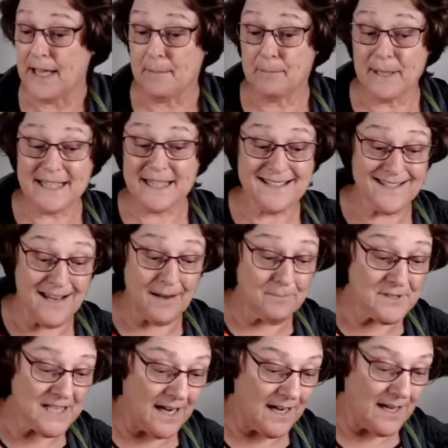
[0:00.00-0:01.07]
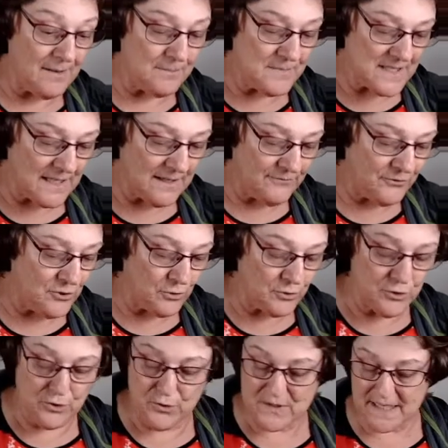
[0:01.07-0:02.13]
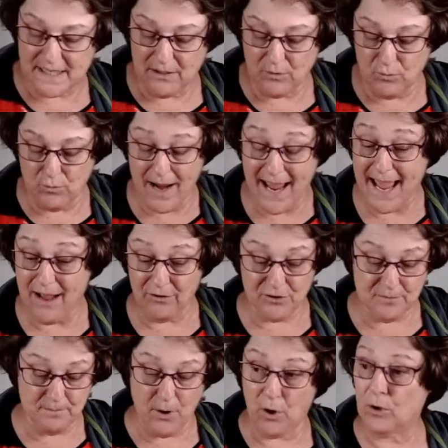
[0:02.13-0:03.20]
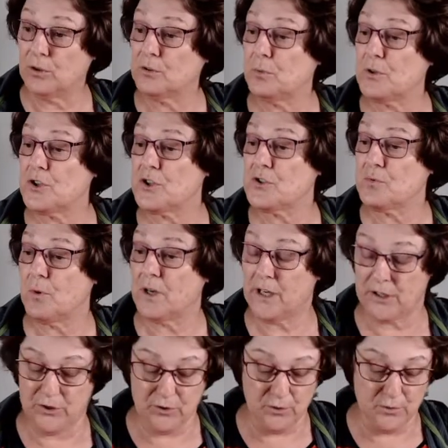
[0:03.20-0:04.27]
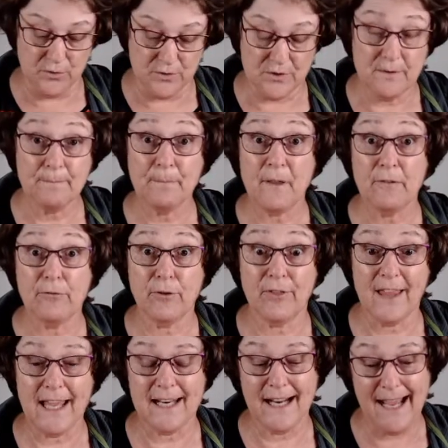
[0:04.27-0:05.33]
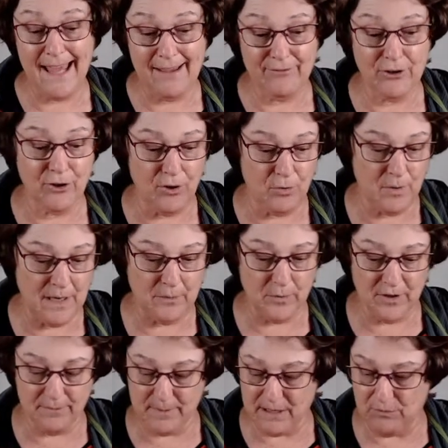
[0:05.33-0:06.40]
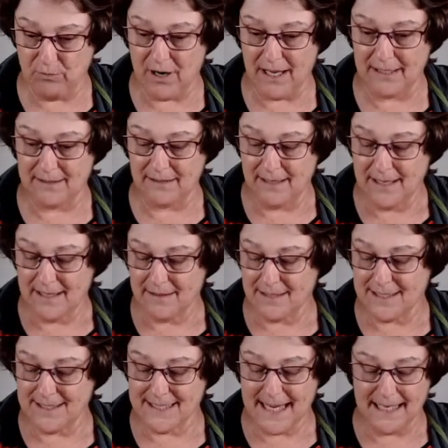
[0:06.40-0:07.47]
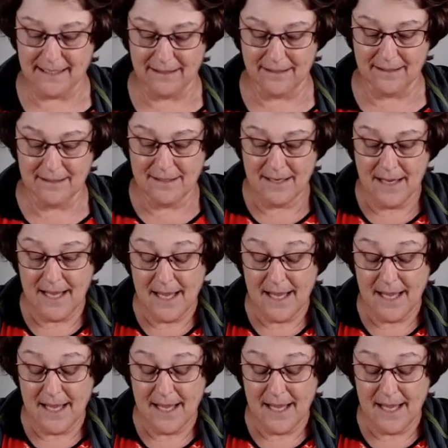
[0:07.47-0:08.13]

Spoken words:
But sometimes if you're using a round mold, which is what I use for that, I haven't got one with me right the second,